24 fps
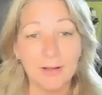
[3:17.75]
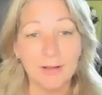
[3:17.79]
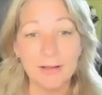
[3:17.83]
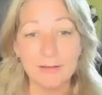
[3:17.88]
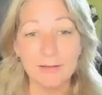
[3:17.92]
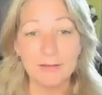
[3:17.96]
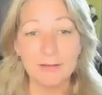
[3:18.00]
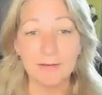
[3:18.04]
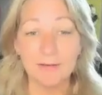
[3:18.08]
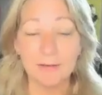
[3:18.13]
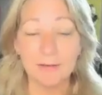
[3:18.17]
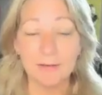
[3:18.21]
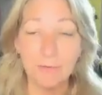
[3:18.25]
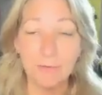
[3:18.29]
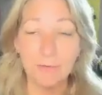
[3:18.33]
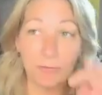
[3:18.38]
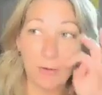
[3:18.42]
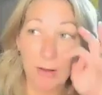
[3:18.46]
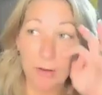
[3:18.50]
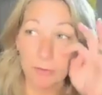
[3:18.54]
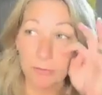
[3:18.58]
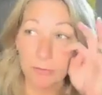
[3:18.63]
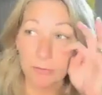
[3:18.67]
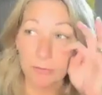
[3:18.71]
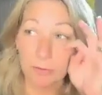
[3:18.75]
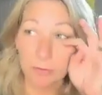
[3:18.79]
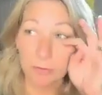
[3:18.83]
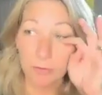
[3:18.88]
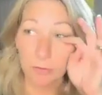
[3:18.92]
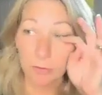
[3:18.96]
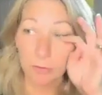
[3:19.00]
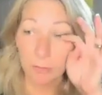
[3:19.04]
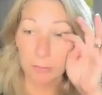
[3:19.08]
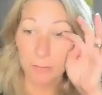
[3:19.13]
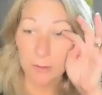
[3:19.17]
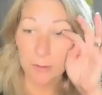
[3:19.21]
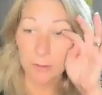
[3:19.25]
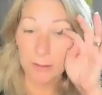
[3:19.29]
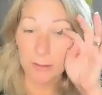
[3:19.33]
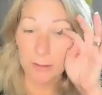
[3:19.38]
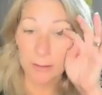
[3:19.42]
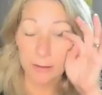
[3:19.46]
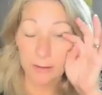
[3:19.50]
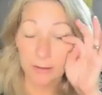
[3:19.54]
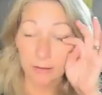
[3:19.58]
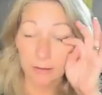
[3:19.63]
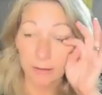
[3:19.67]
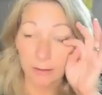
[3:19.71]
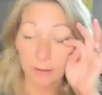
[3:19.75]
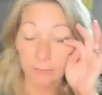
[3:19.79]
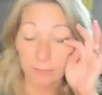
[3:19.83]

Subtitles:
like this even follows into the beginning